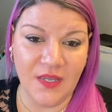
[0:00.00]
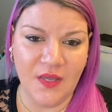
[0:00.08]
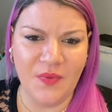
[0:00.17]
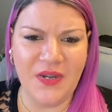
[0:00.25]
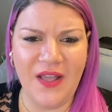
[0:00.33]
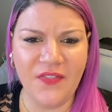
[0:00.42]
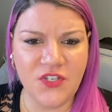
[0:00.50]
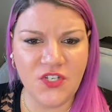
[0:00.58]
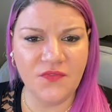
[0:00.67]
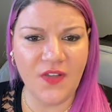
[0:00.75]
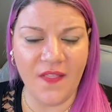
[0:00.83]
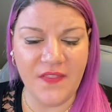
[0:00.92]
But now that
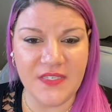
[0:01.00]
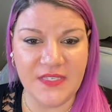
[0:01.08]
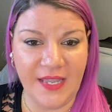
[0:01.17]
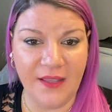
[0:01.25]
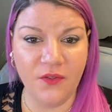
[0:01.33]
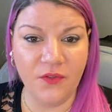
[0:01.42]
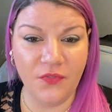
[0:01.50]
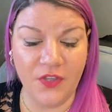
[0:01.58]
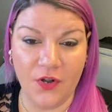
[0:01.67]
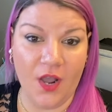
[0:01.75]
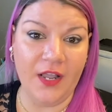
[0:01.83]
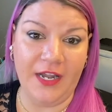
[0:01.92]
you've got the sale, they're
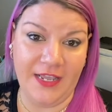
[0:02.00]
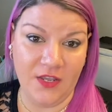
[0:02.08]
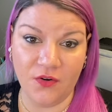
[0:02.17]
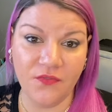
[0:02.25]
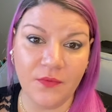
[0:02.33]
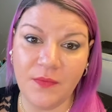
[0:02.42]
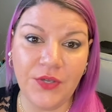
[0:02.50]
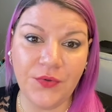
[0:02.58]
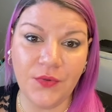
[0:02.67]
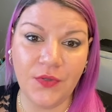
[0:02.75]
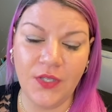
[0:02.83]
not going to hear from you.